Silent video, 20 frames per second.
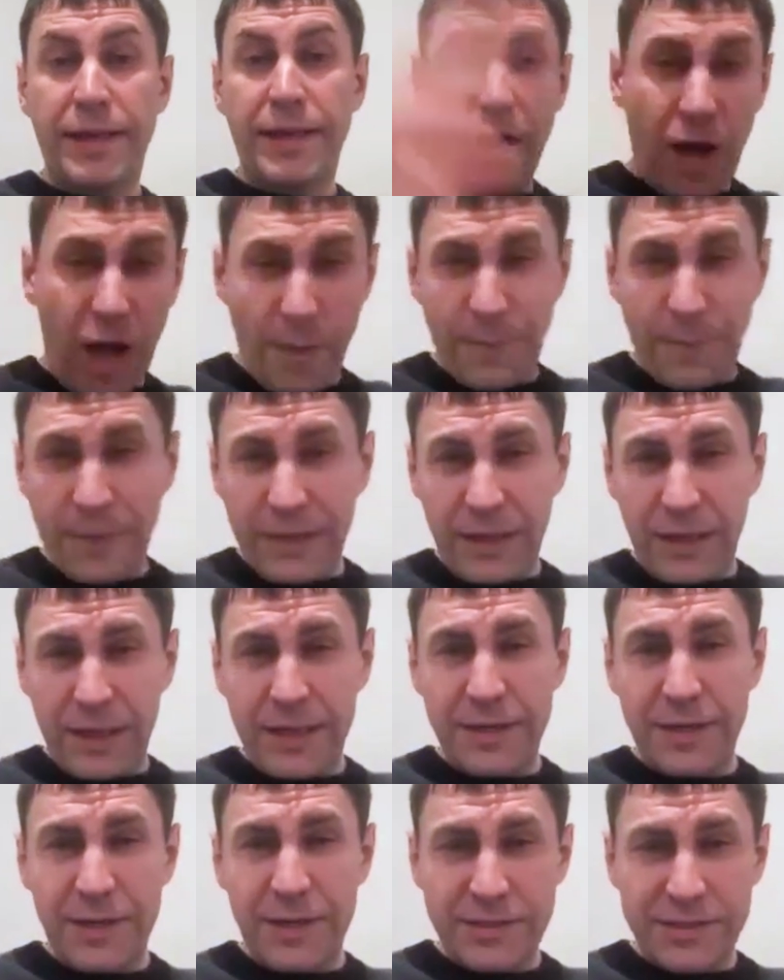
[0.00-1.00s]
Hey, carpet
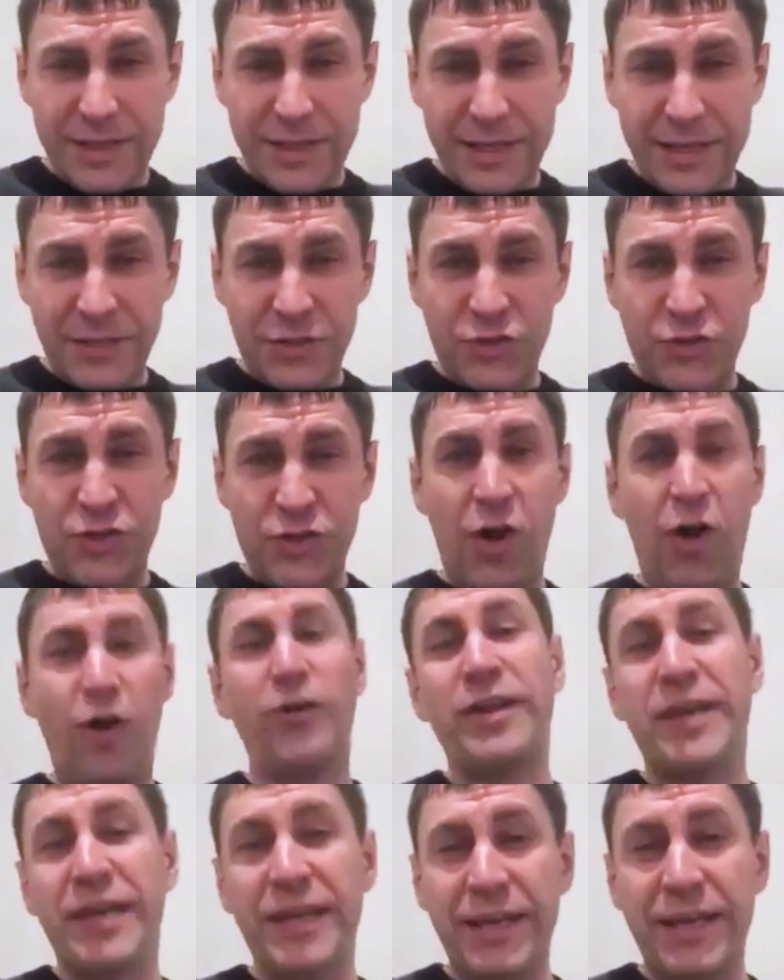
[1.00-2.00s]
cleaners, it's
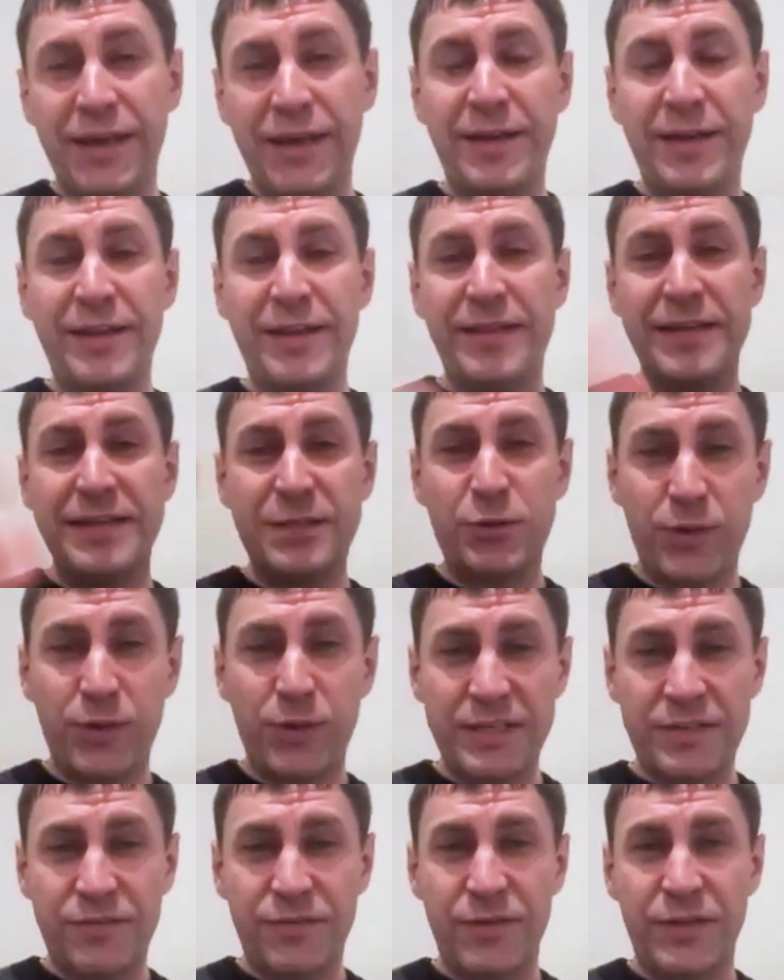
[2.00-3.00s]
John here. And in this week's